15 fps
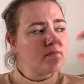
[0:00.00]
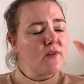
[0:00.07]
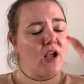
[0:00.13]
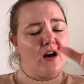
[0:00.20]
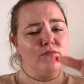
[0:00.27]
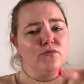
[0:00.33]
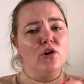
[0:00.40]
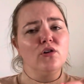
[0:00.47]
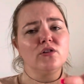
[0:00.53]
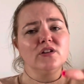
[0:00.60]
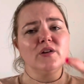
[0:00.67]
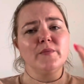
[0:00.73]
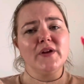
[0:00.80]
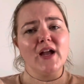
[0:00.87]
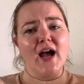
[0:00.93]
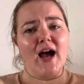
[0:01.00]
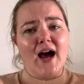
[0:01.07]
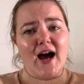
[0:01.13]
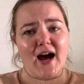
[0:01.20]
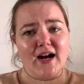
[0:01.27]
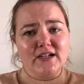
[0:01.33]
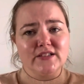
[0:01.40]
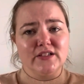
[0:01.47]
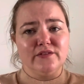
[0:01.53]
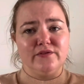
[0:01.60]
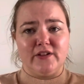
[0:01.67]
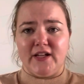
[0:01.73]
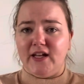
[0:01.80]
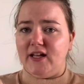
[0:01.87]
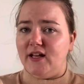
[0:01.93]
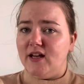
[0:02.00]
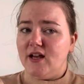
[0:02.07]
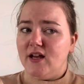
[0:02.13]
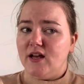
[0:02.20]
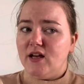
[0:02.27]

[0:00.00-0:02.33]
not going to be actively